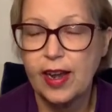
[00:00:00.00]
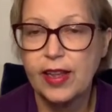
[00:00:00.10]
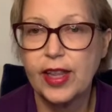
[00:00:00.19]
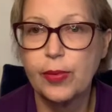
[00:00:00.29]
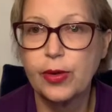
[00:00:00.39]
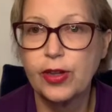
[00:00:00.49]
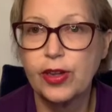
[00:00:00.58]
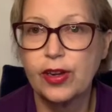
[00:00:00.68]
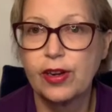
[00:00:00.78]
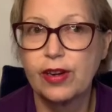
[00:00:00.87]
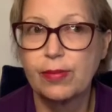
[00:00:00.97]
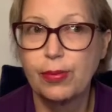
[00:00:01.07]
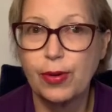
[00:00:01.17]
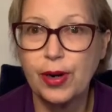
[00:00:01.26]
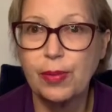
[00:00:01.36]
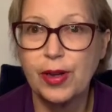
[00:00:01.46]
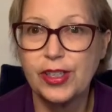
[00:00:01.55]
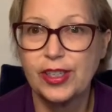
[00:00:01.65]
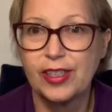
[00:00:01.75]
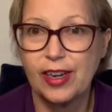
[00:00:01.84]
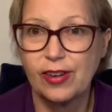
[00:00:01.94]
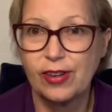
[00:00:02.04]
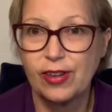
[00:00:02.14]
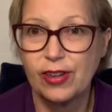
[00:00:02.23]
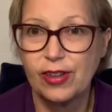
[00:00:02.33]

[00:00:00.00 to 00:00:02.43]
they would look pretty much identical.